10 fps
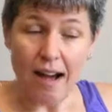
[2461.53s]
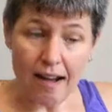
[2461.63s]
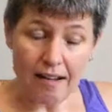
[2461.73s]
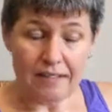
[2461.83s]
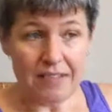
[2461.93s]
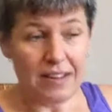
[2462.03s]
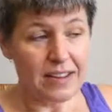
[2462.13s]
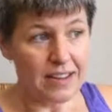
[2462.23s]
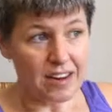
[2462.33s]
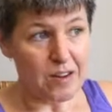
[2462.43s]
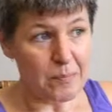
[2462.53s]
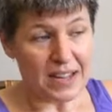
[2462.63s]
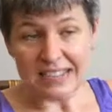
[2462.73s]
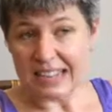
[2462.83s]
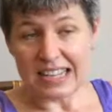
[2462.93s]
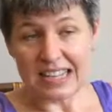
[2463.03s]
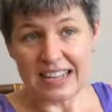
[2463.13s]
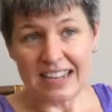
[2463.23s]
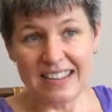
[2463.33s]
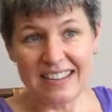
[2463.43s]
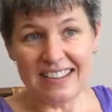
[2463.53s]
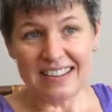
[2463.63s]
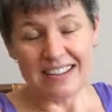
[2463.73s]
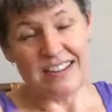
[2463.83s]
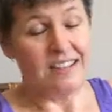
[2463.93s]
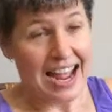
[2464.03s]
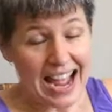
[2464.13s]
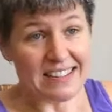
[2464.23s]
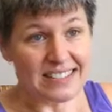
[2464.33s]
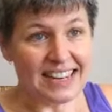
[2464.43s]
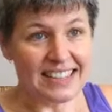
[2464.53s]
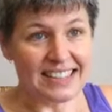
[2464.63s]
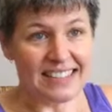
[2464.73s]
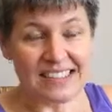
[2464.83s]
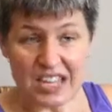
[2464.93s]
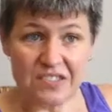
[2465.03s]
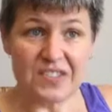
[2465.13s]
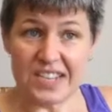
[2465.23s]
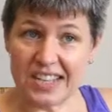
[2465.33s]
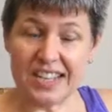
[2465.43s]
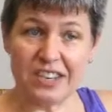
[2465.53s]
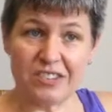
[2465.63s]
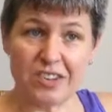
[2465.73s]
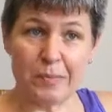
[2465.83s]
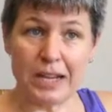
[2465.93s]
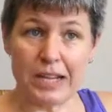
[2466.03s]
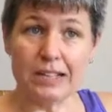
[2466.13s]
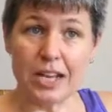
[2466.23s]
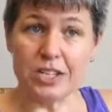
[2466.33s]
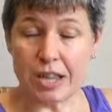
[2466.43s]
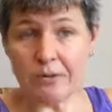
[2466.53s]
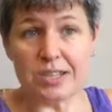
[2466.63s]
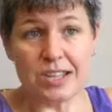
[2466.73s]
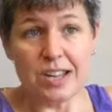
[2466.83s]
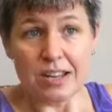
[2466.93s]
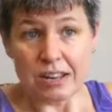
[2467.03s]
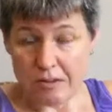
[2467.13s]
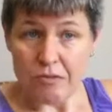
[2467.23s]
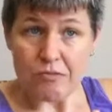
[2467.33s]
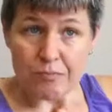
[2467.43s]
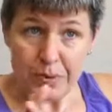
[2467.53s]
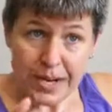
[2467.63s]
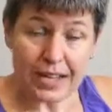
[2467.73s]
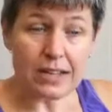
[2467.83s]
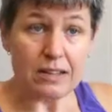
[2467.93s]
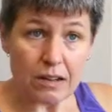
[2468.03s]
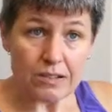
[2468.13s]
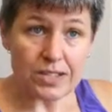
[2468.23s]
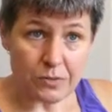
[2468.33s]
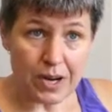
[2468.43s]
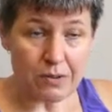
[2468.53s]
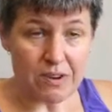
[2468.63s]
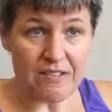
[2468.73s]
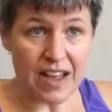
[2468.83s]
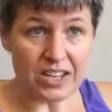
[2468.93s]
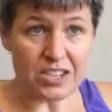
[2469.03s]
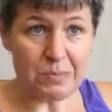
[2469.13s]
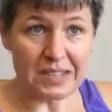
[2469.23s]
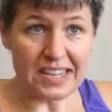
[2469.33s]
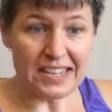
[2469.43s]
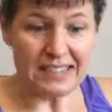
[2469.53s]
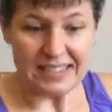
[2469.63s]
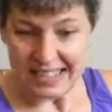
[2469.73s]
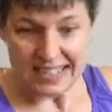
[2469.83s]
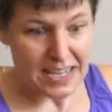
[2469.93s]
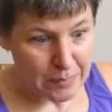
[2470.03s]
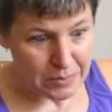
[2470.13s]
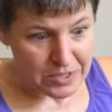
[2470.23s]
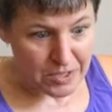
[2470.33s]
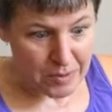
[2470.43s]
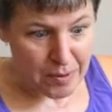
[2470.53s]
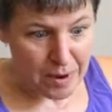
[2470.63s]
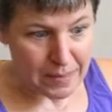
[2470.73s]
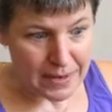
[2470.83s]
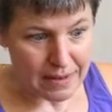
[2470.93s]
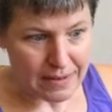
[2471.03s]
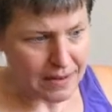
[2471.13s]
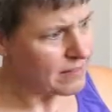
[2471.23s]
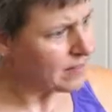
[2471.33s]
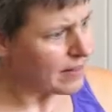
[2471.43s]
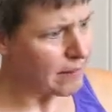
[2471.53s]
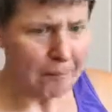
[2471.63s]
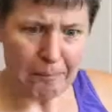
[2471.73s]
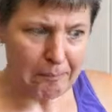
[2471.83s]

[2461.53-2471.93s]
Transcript: of, basically, accidentally, in this case, physically disturbing a clutch that was, pretty close to when it would have hatched spontaneously, and tadpoles started popping out, and I was like,